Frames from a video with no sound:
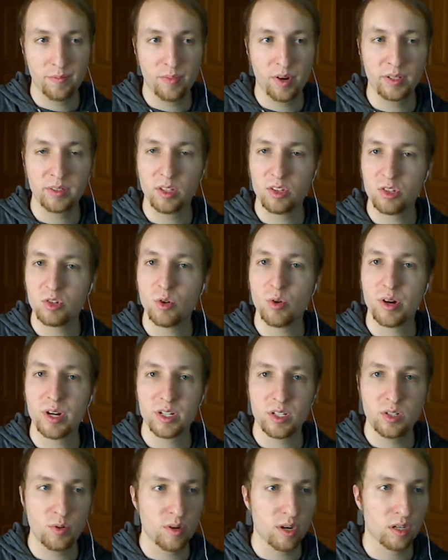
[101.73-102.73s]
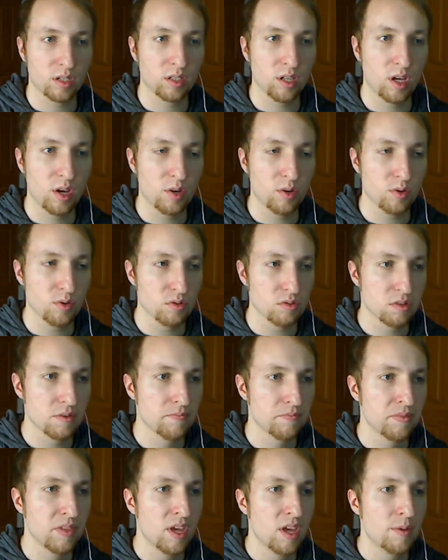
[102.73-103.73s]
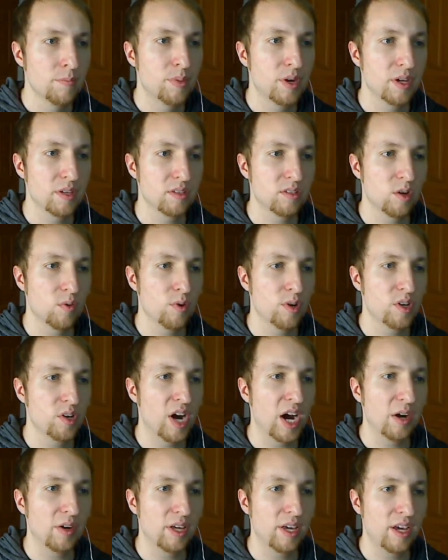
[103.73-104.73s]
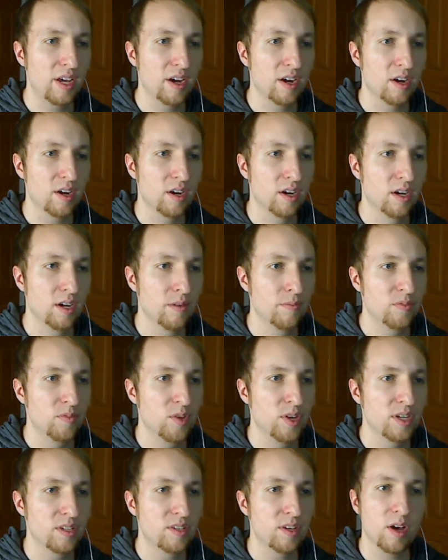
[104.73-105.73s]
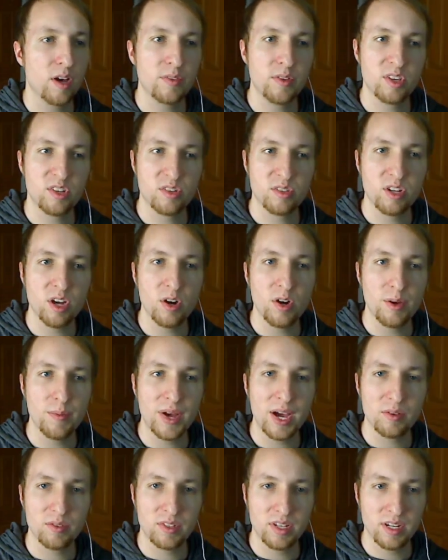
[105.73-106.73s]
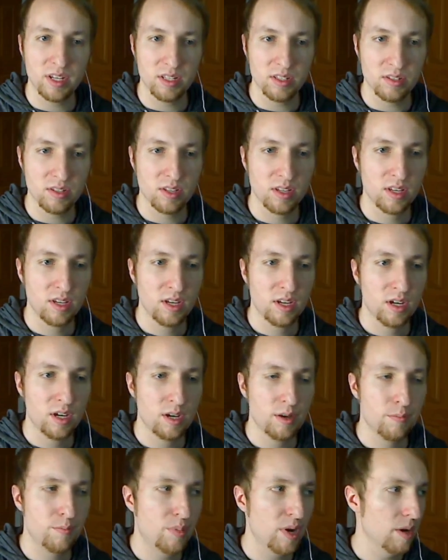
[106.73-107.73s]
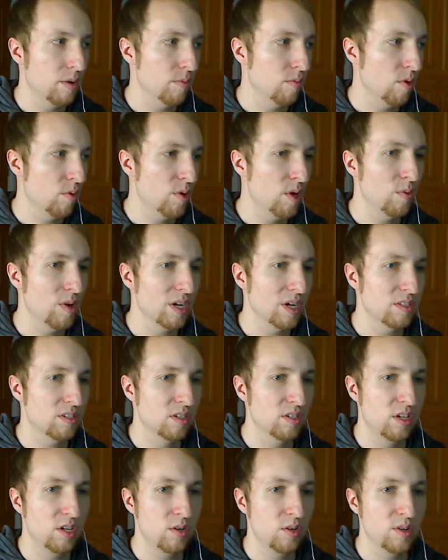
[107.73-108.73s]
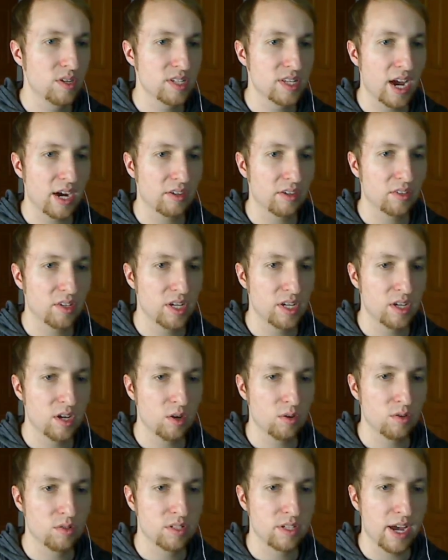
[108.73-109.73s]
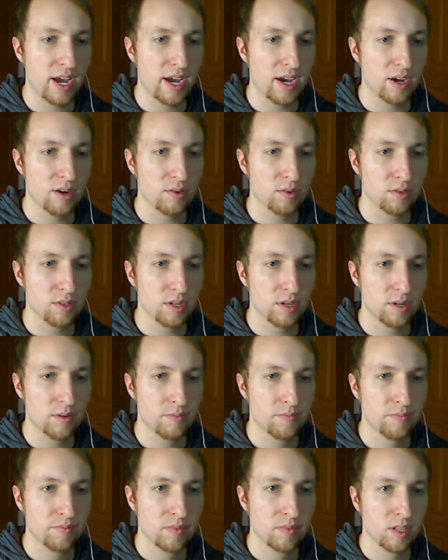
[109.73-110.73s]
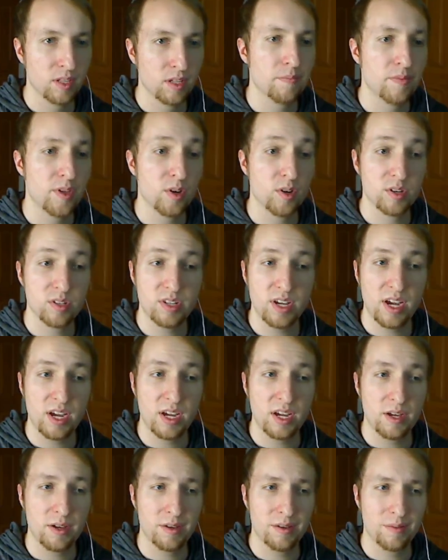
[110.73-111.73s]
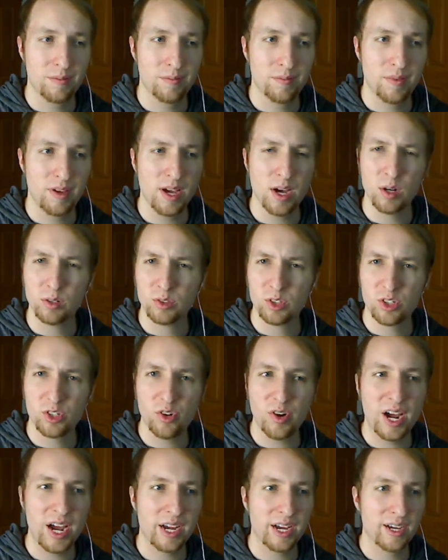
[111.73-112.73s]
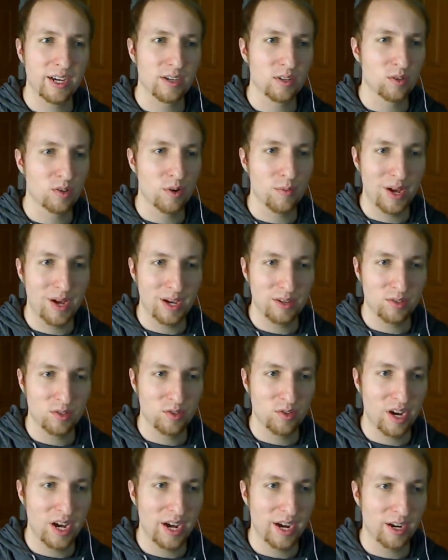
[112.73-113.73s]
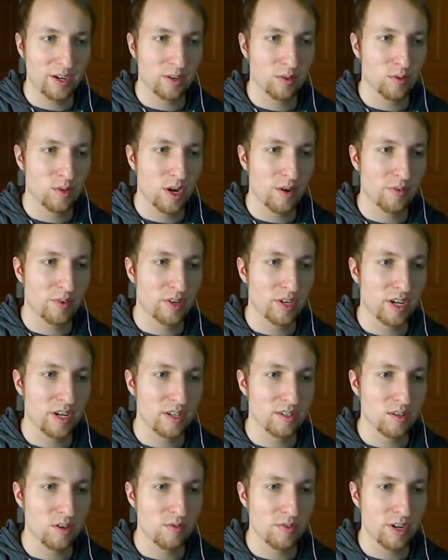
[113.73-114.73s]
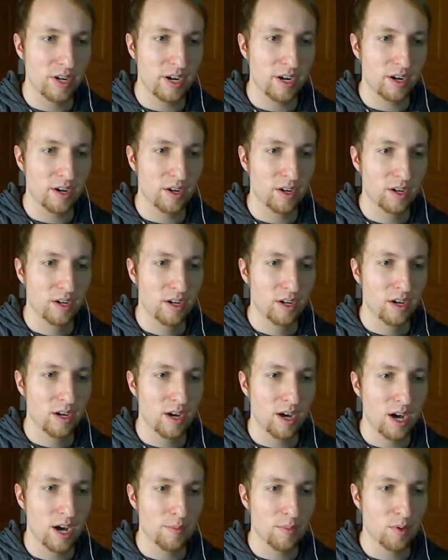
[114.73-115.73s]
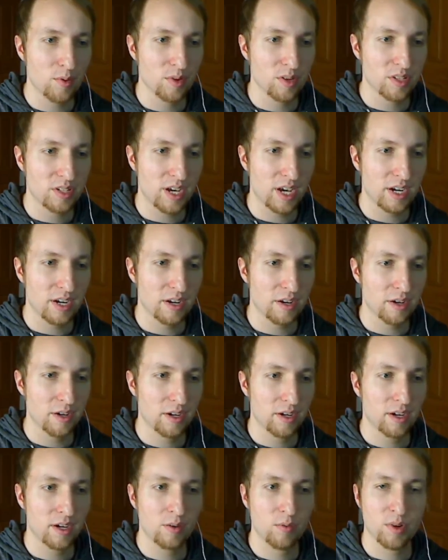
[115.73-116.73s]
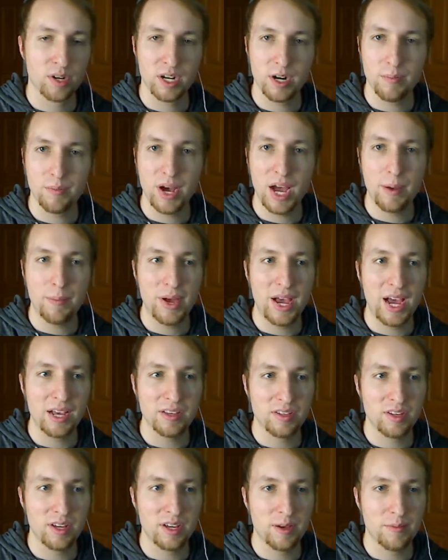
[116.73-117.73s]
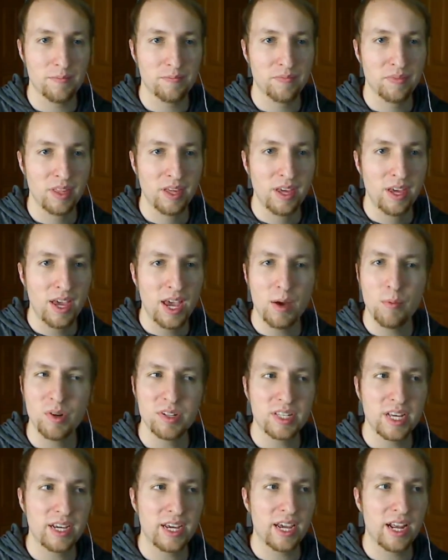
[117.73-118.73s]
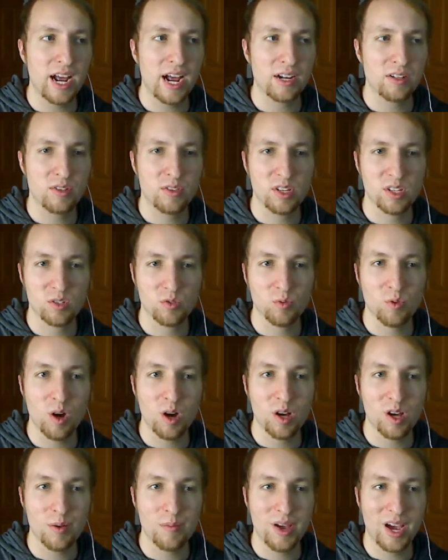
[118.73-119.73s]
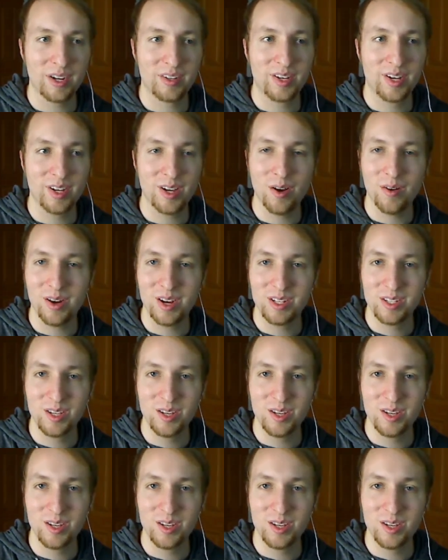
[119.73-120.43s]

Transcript: bring the story to a close. But so when you're out here, you can see all these snowy mountains. But what we want to do is actually go down. There is a elder dragon or a master dragon or whatever it is over here. But we're gonna bypass him. And once I get onto this wall, I'm actually going